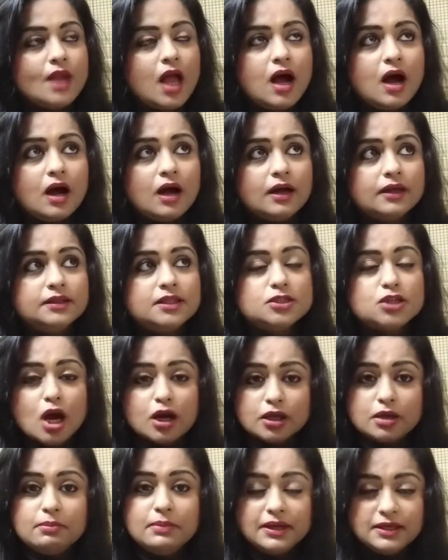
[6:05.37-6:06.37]
the
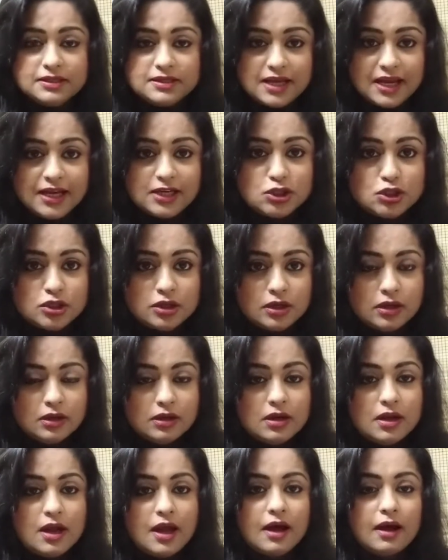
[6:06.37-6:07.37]

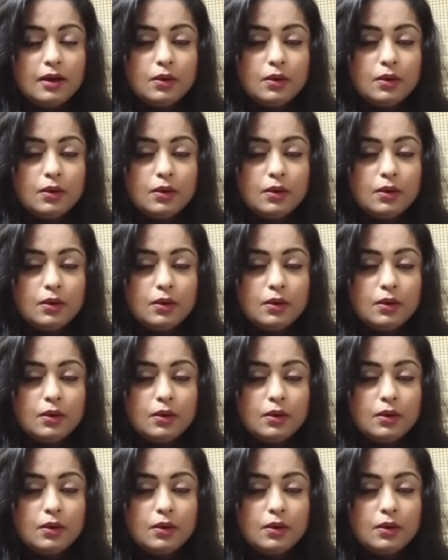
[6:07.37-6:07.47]
documentation